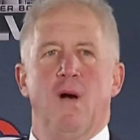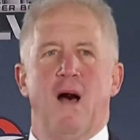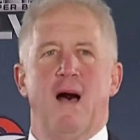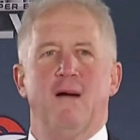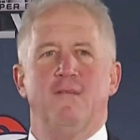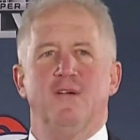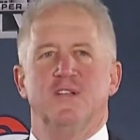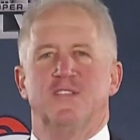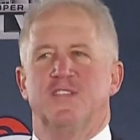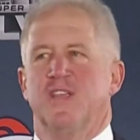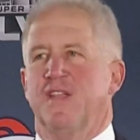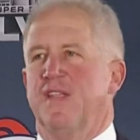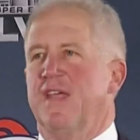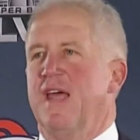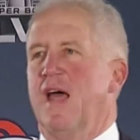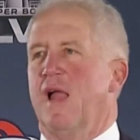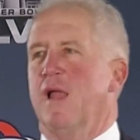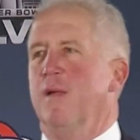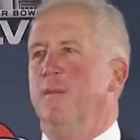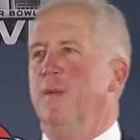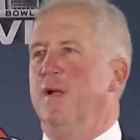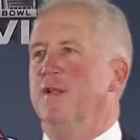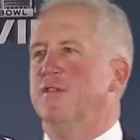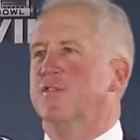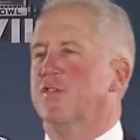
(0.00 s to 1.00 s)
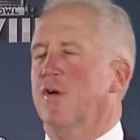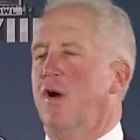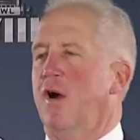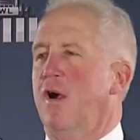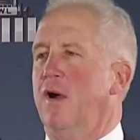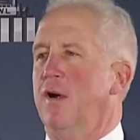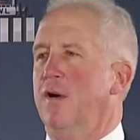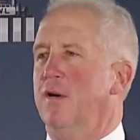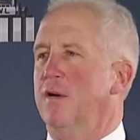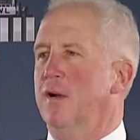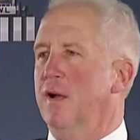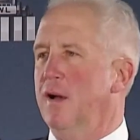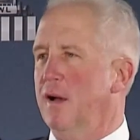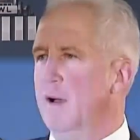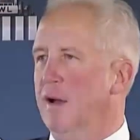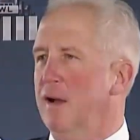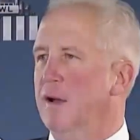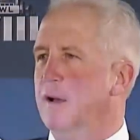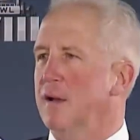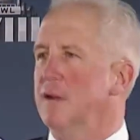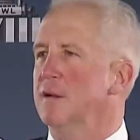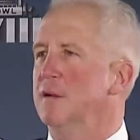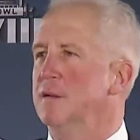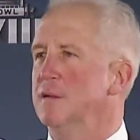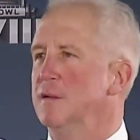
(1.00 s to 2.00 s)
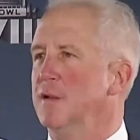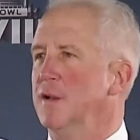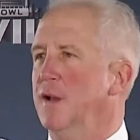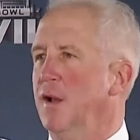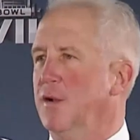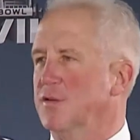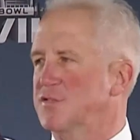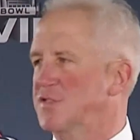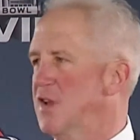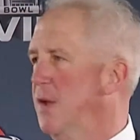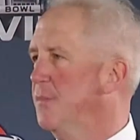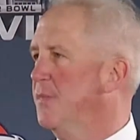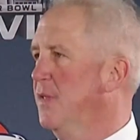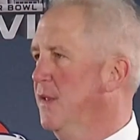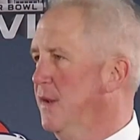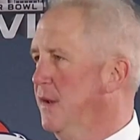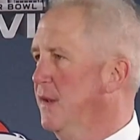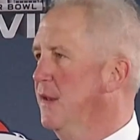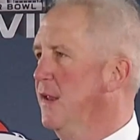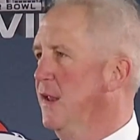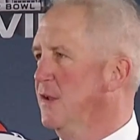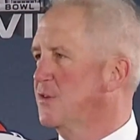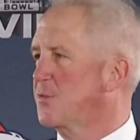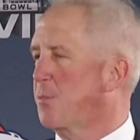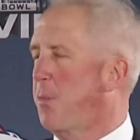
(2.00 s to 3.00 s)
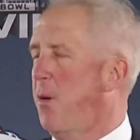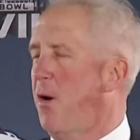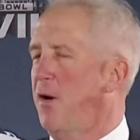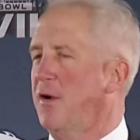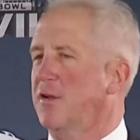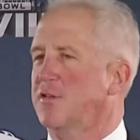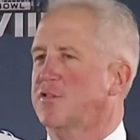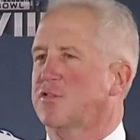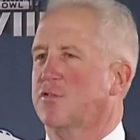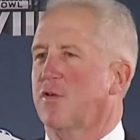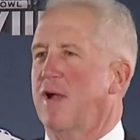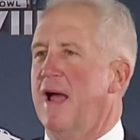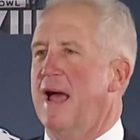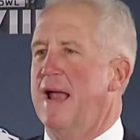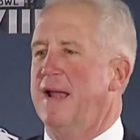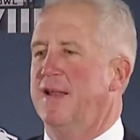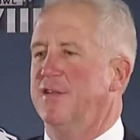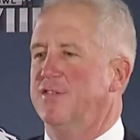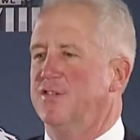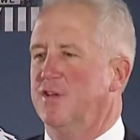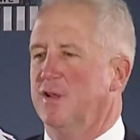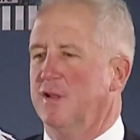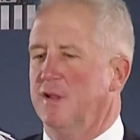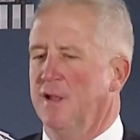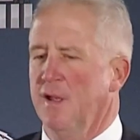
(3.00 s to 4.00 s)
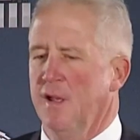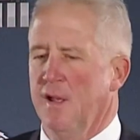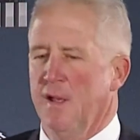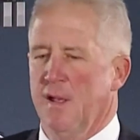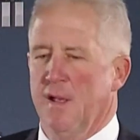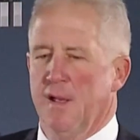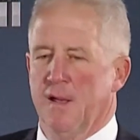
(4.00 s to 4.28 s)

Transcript: Obviously, the elements are, you know, something that's part of strategy.